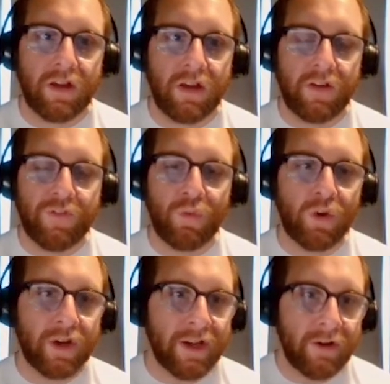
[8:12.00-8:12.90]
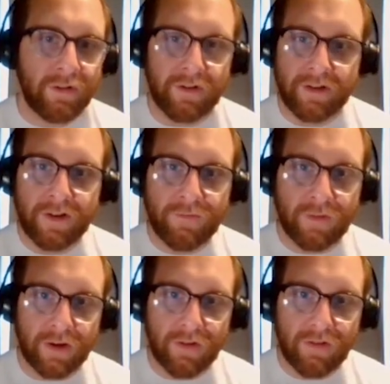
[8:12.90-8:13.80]
If you want to hear the
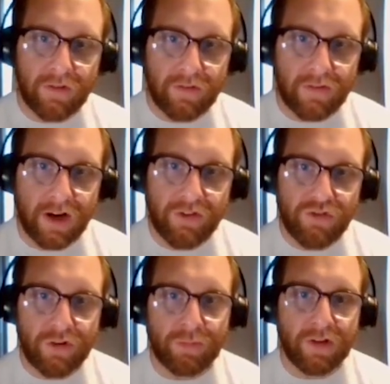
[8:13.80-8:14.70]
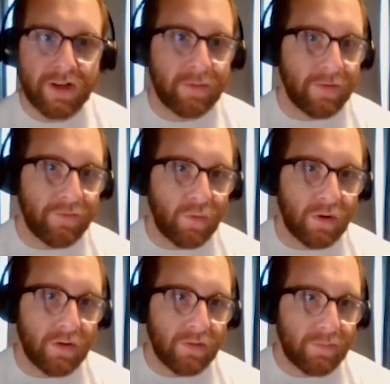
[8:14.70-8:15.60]
difference, I should have played it
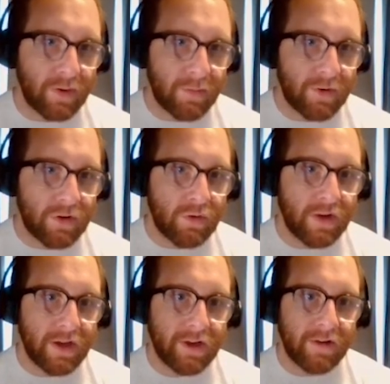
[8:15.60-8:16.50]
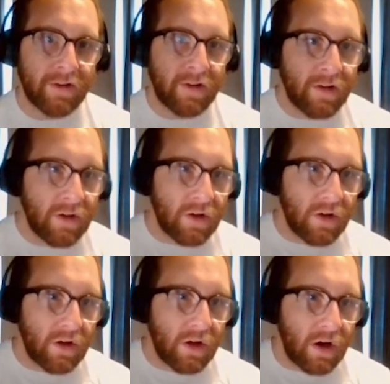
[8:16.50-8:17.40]
before, but I'm going to go ahead and
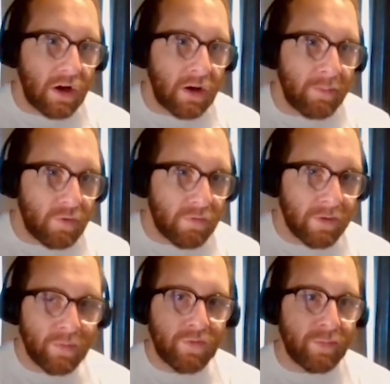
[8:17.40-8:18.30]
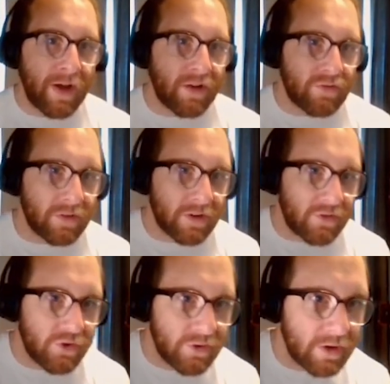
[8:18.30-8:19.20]
remove mastering
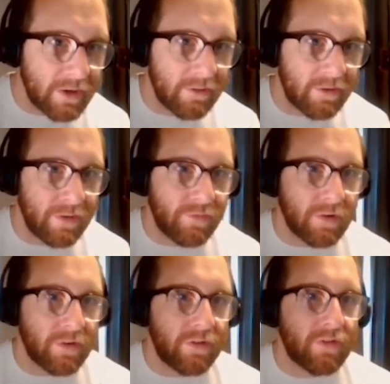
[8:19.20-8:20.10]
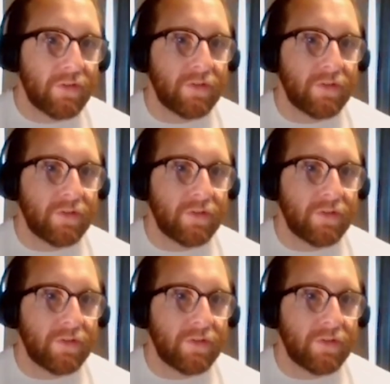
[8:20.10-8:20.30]
so you can hear the difference.